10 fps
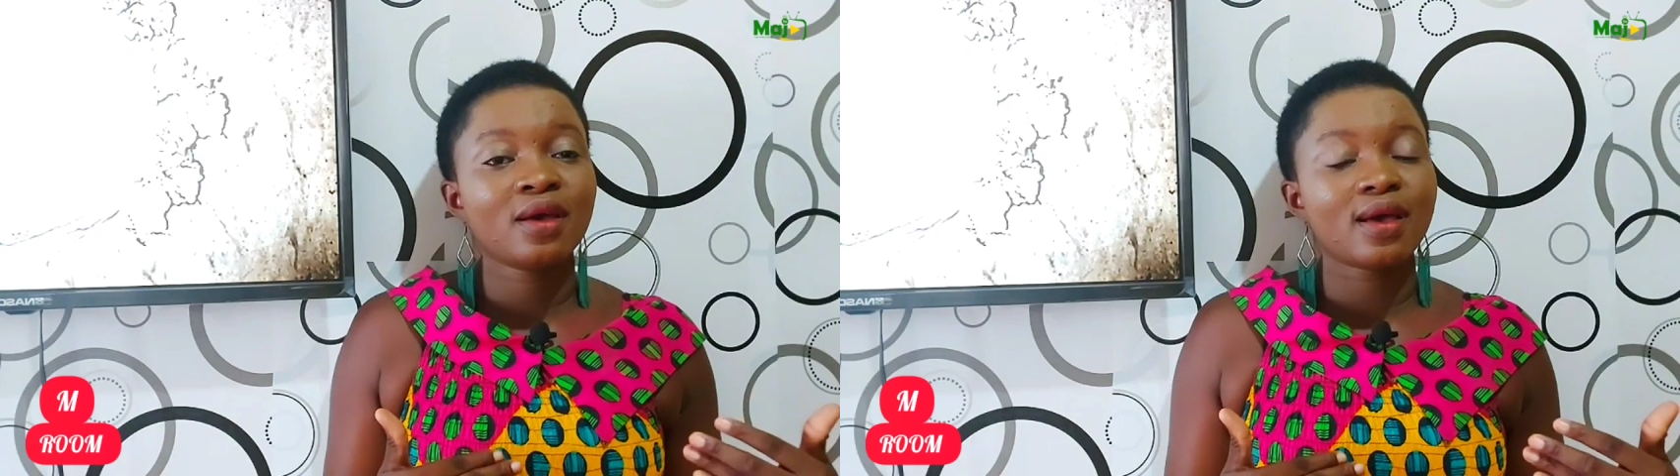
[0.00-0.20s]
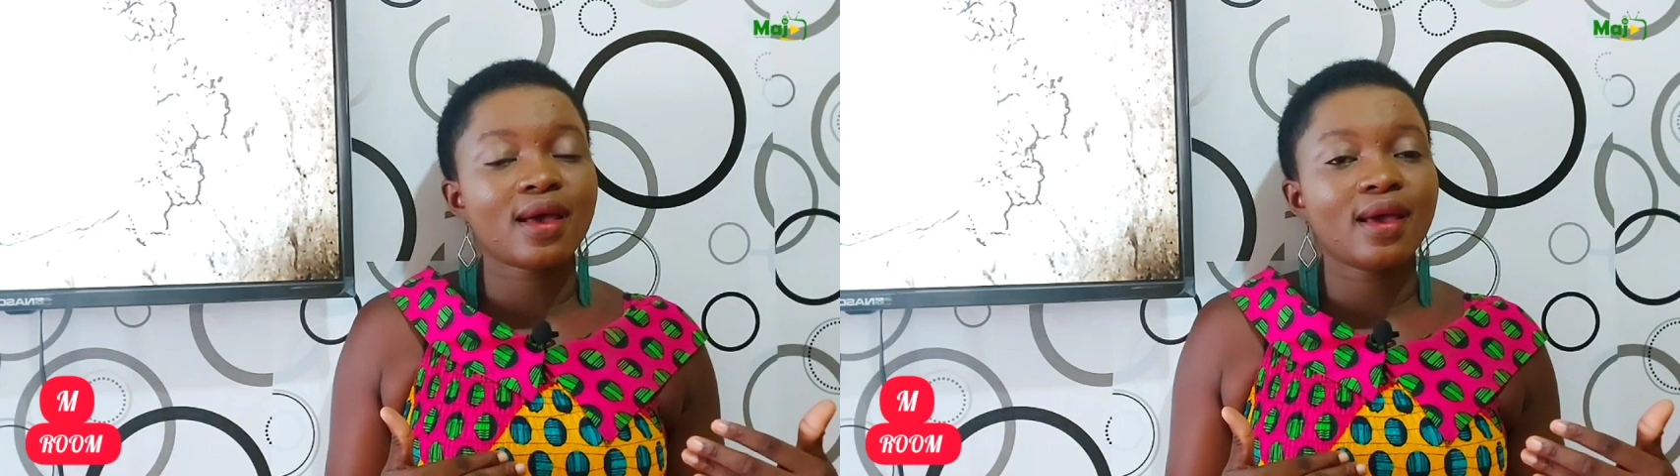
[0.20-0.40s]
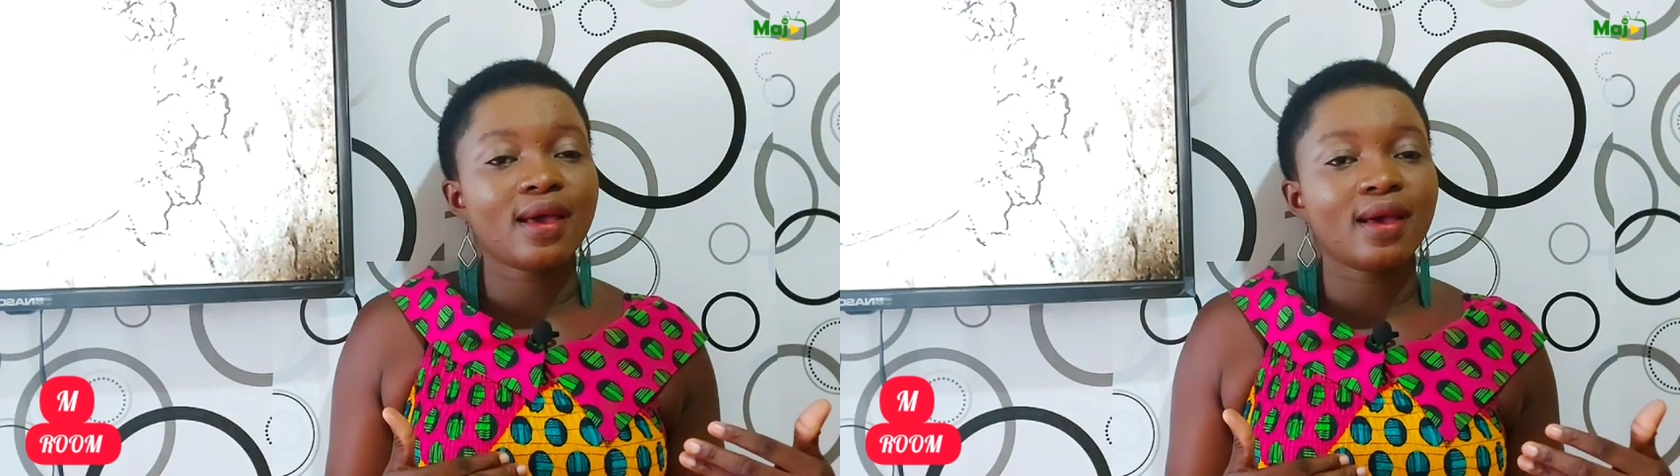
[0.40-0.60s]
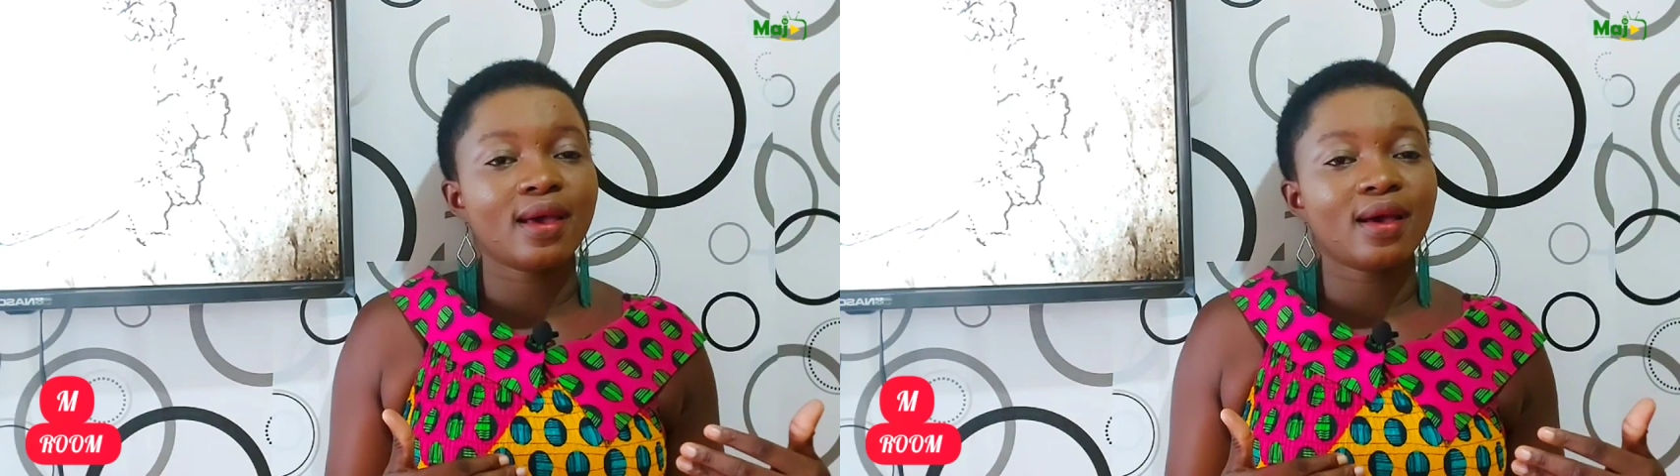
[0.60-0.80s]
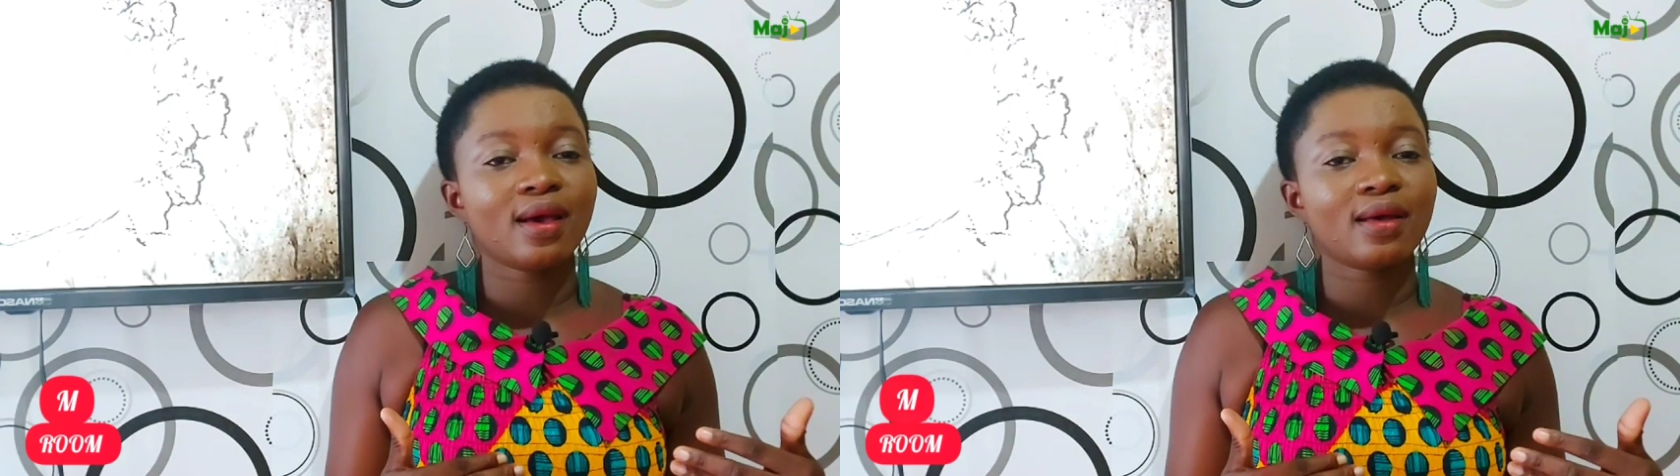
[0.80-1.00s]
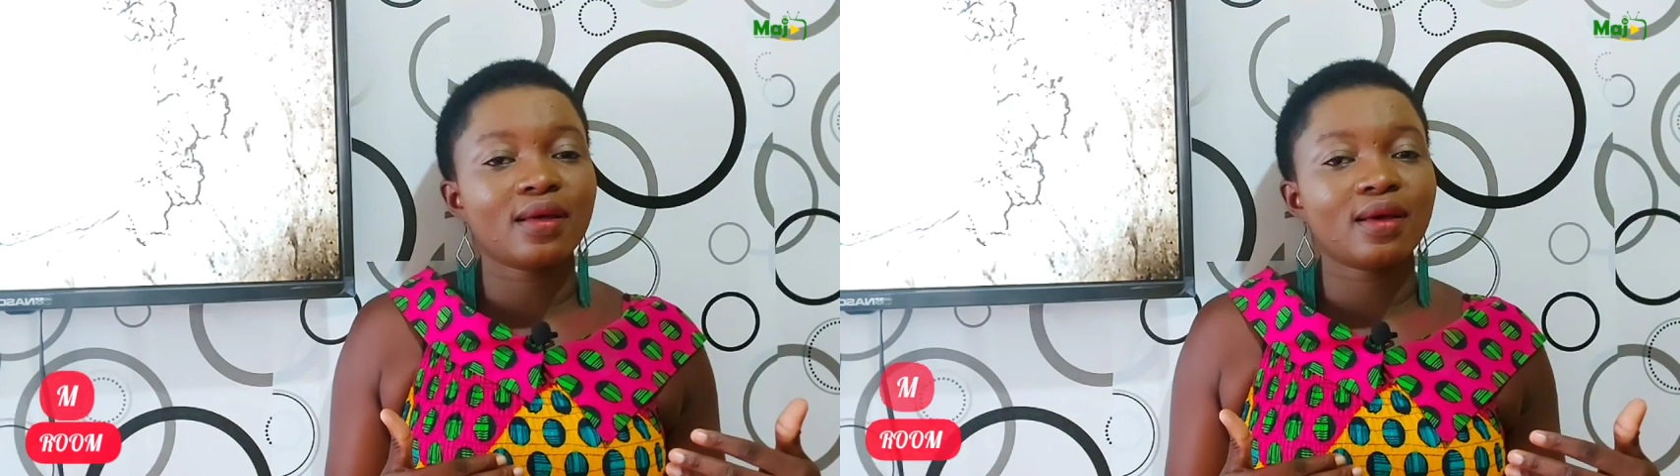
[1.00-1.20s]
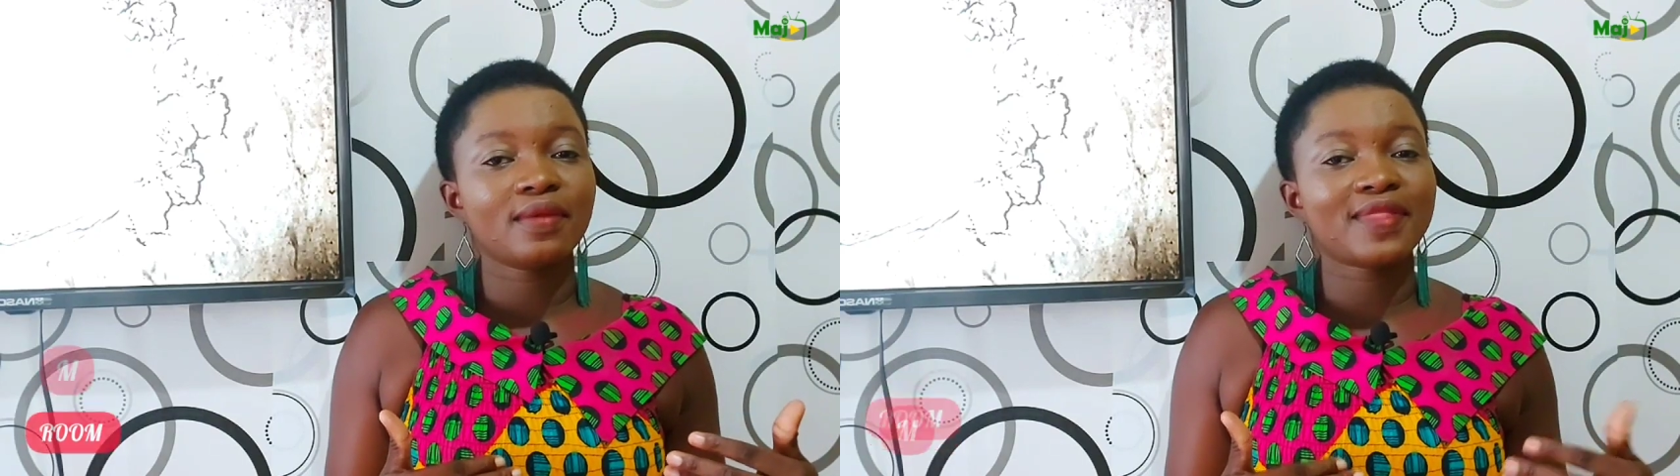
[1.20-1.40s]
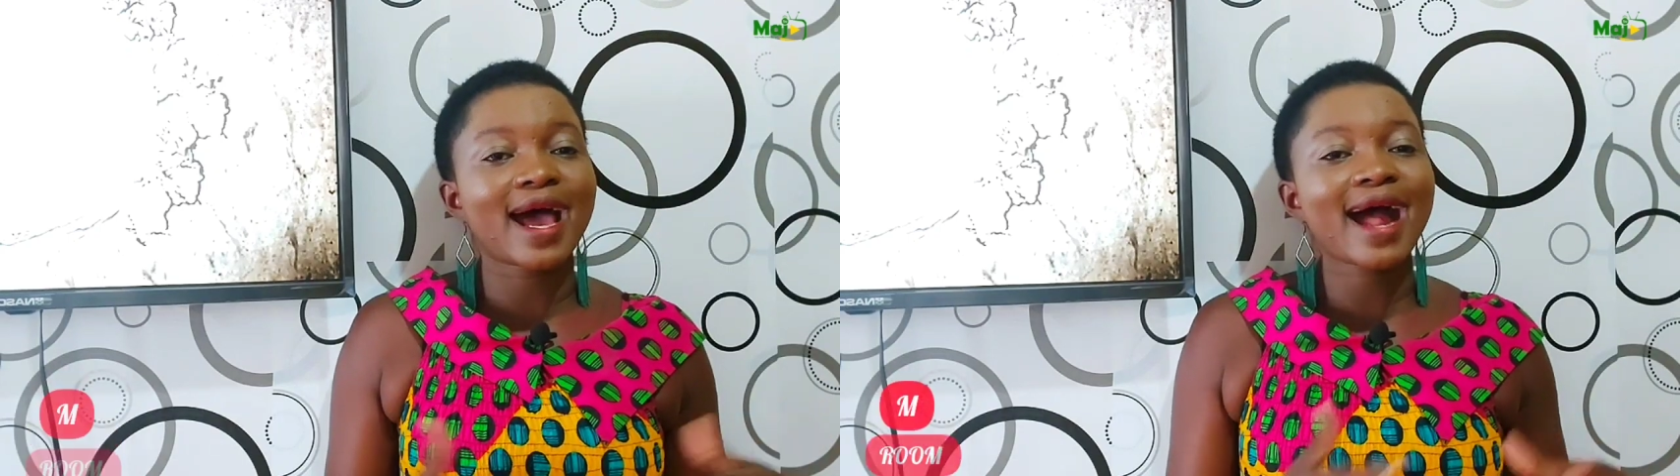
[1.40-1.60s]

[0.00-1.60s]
uh, the